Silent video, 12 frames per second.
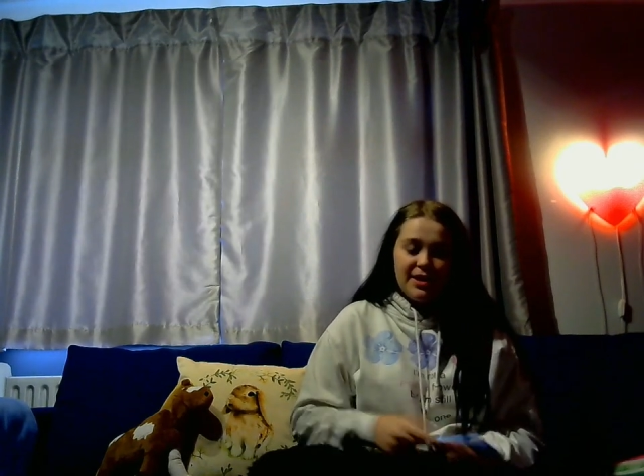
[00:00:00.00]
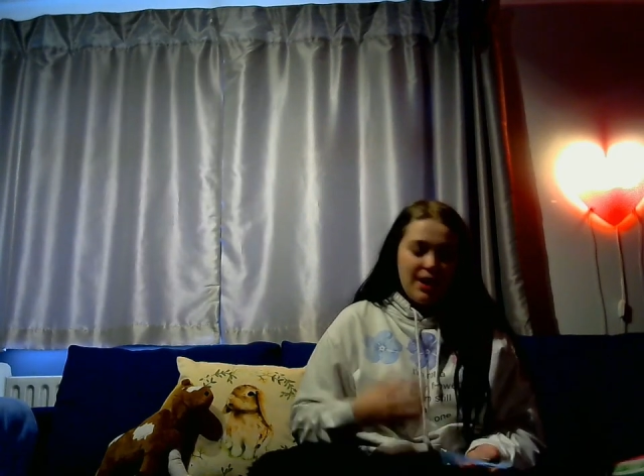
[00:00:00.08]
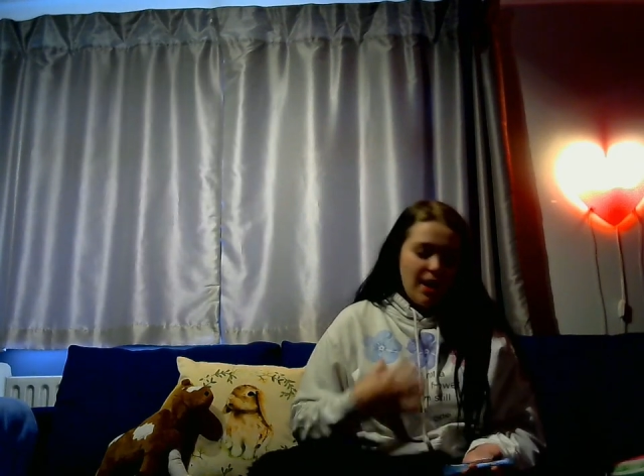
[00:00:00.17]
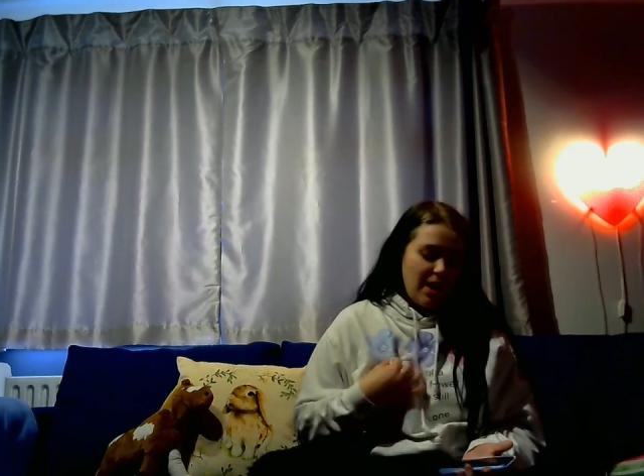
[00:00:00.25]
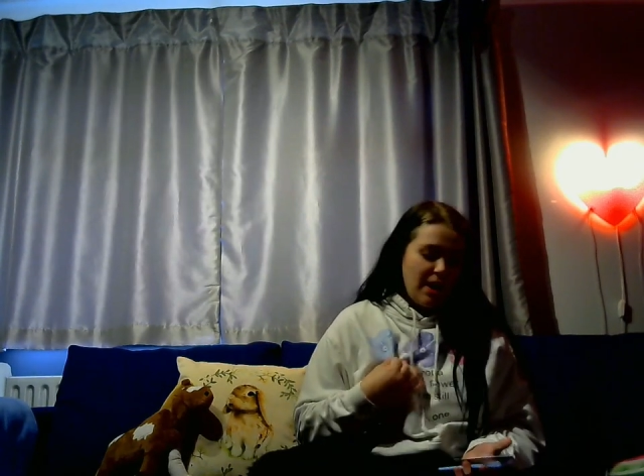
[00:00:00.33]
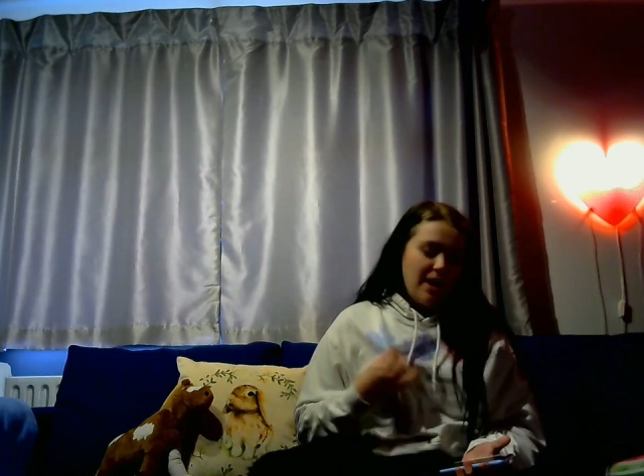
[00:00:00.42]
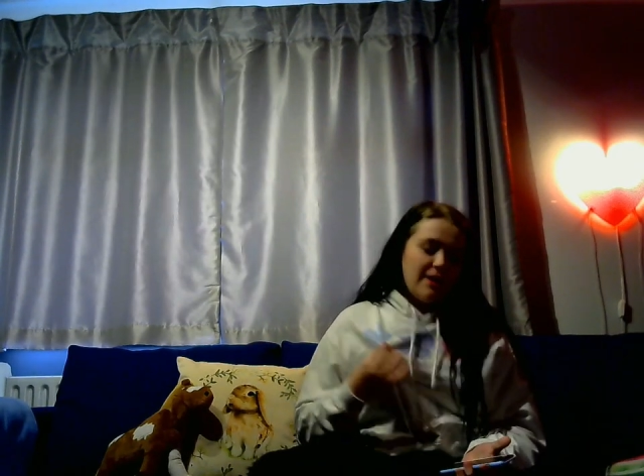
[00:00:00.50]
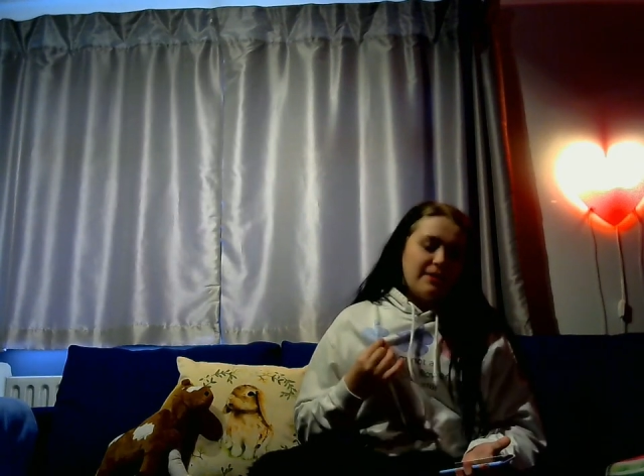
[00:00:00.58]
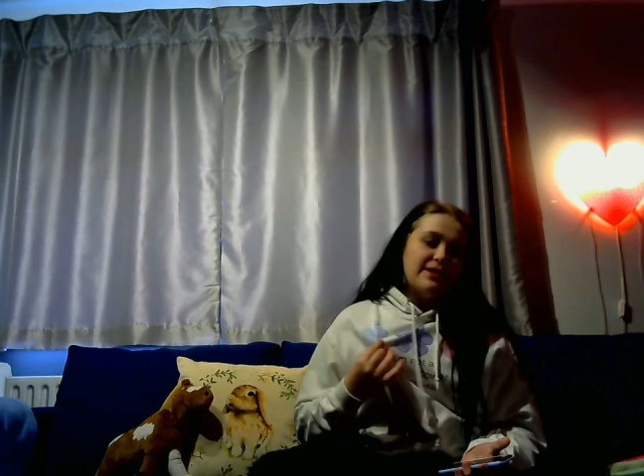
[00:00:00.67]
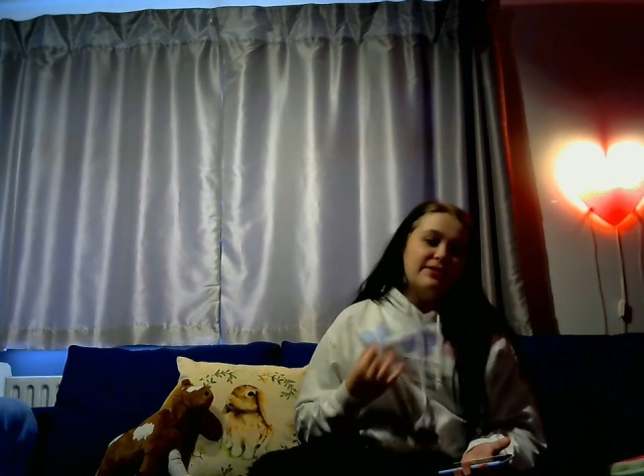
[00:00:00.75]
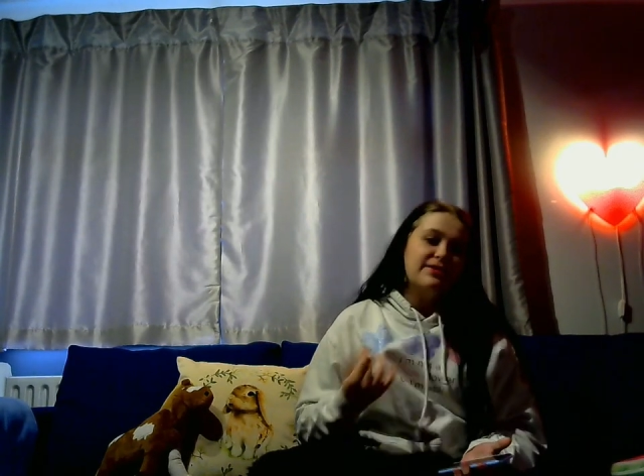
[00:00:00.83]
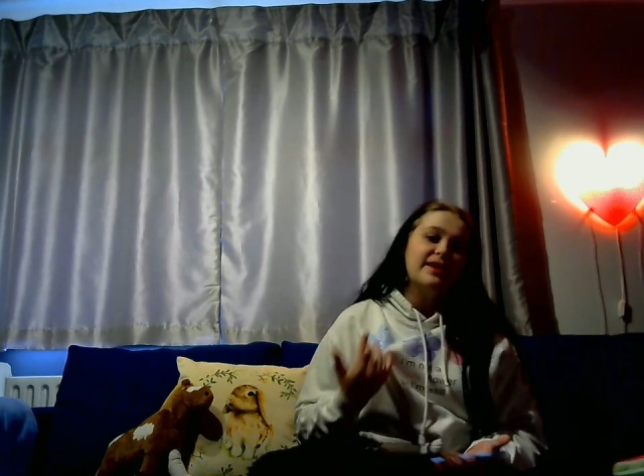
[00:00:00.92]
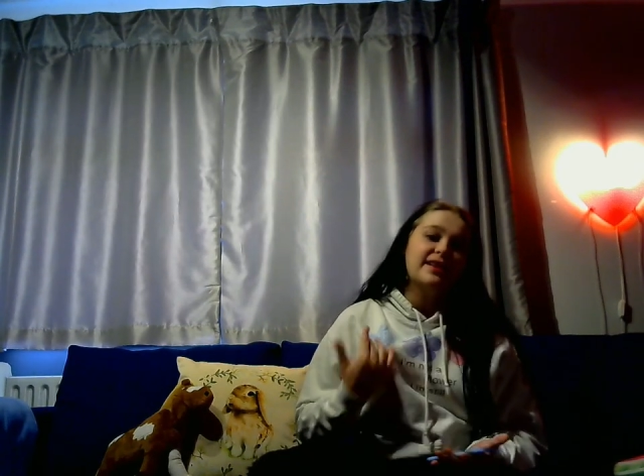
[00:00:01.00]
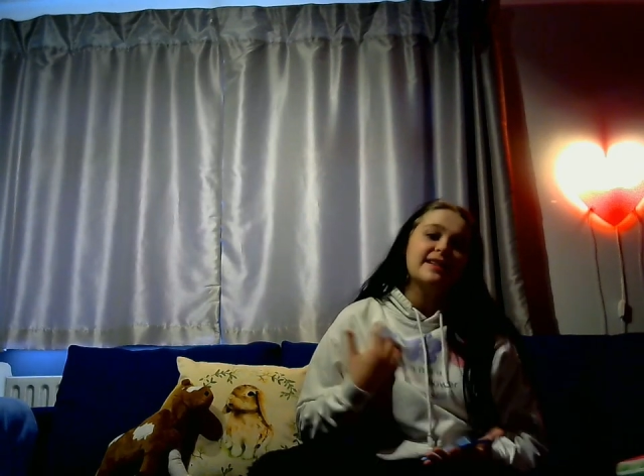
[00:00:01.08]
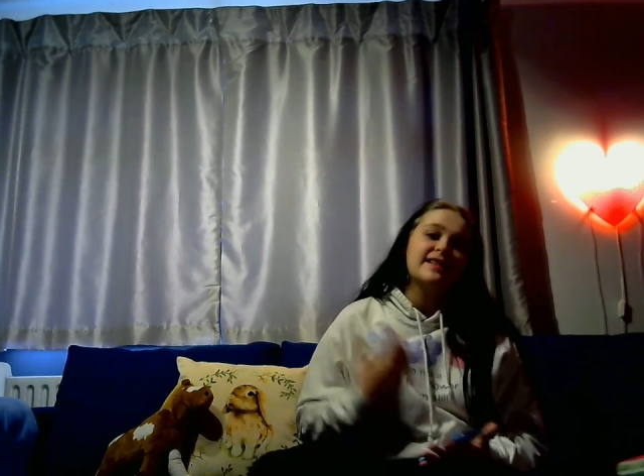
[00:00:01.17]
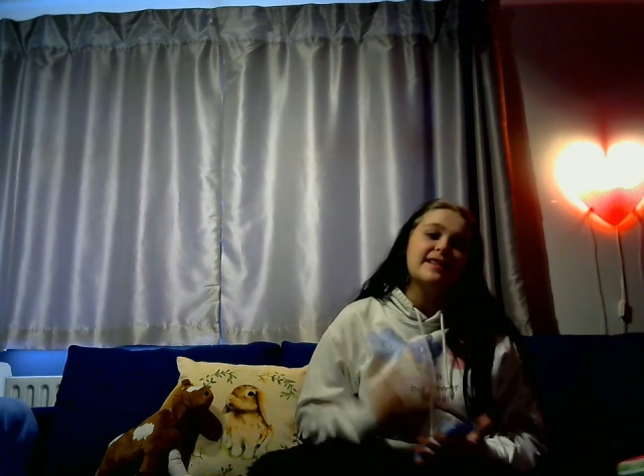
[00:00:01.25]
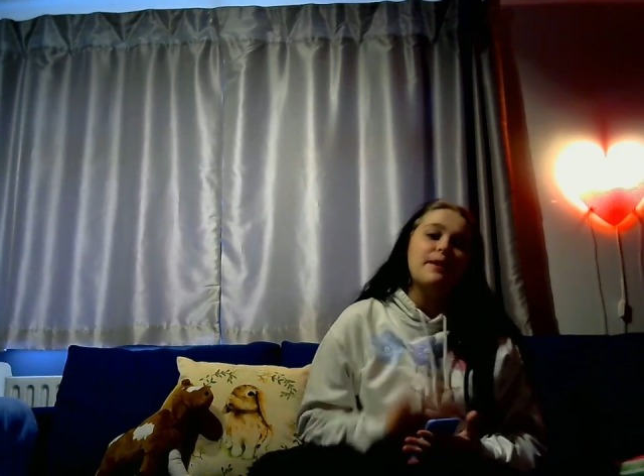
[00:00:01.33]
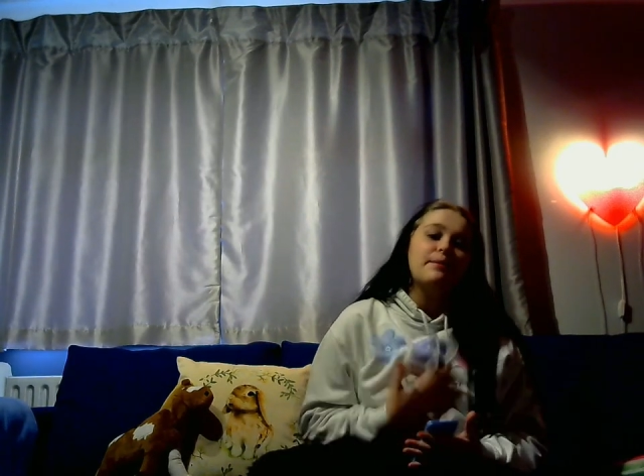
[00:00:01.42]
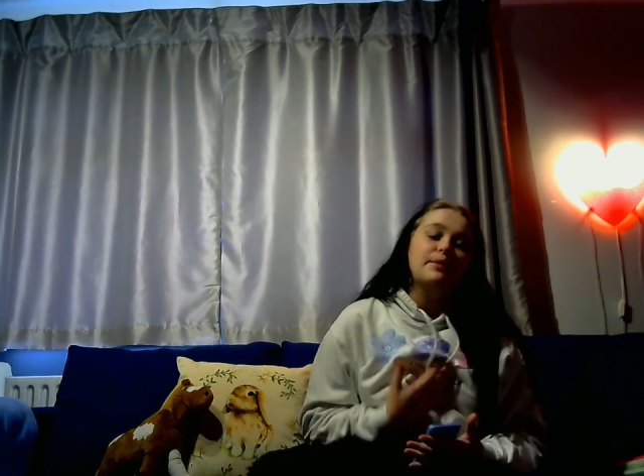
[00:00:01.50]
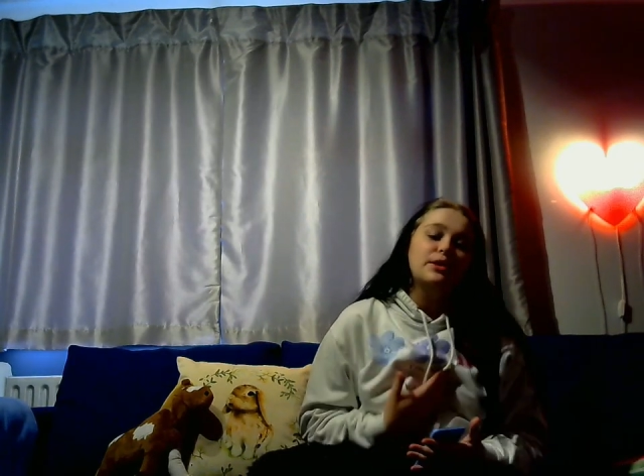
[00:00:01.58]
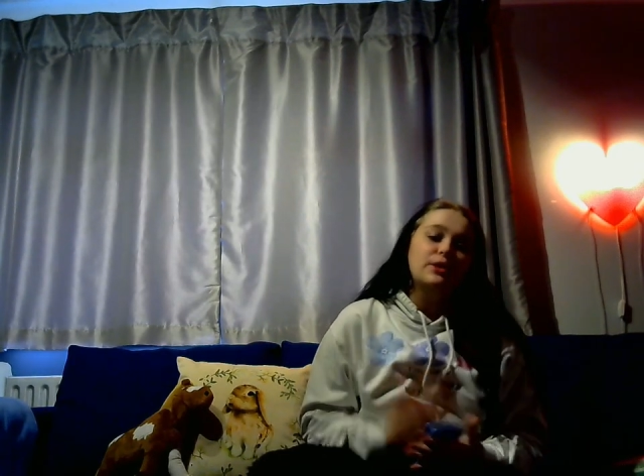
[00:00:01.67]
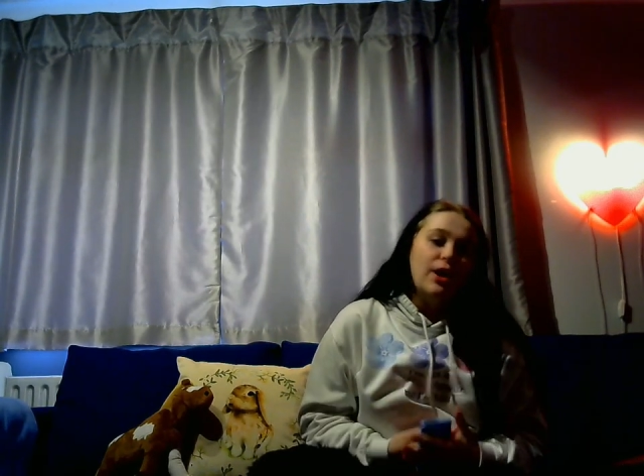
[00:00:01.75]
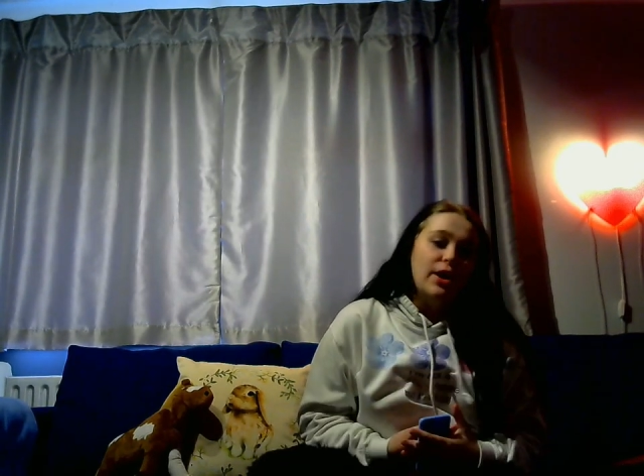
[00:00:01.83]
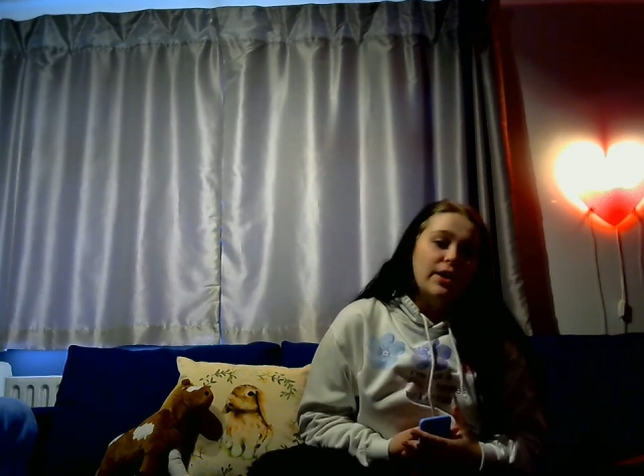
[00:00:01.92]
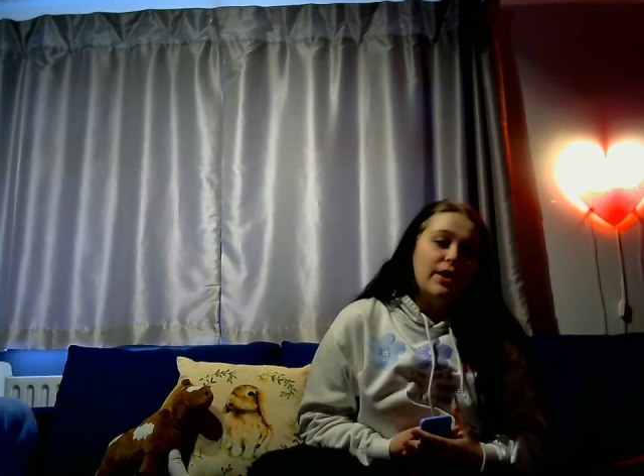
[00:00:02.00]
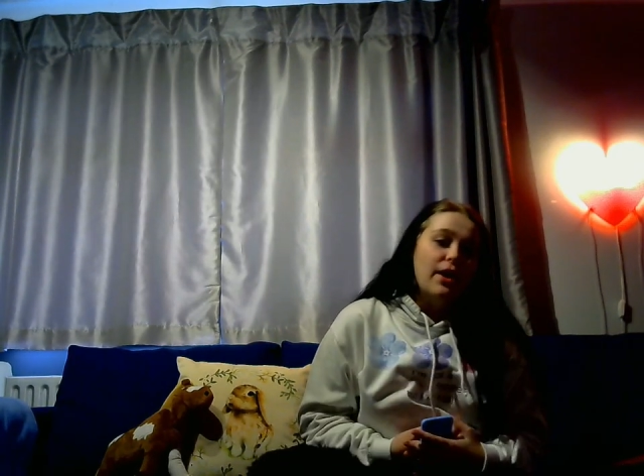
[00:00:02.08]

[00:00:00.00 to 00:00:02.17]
I'll leave the links down below